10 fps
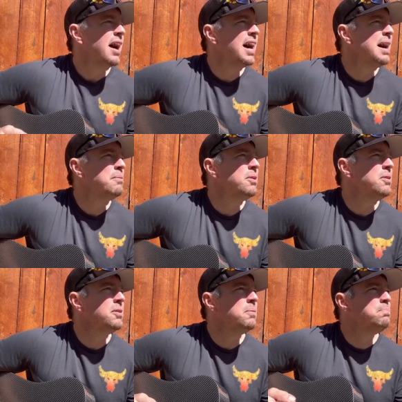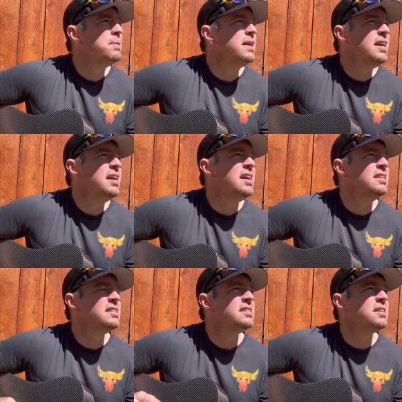I'm gonna be
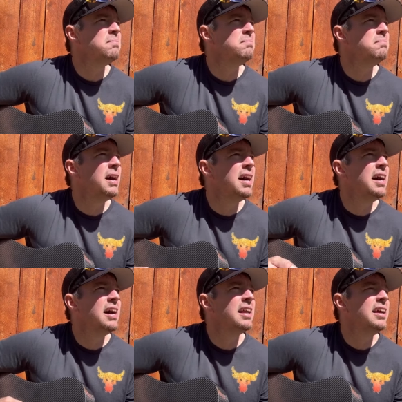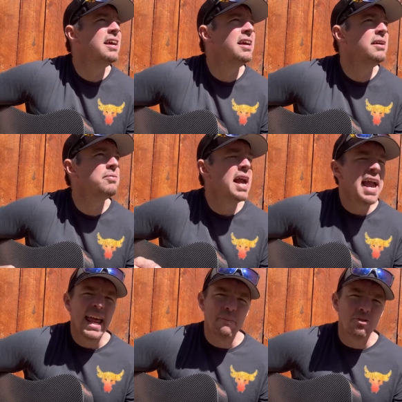somebody,
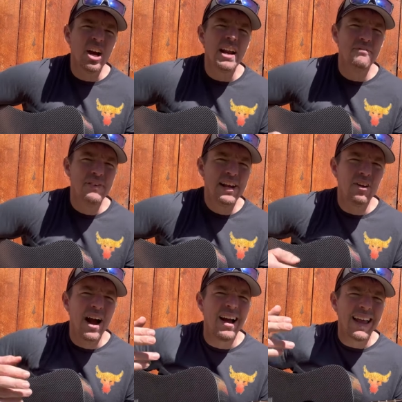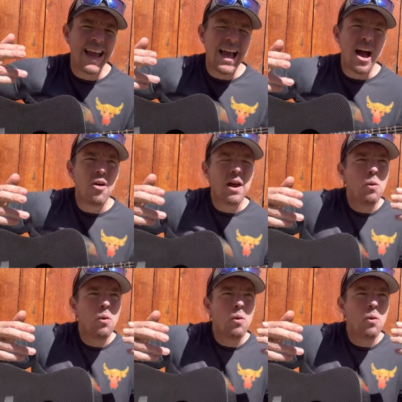and I'm trying to figure out like, okay,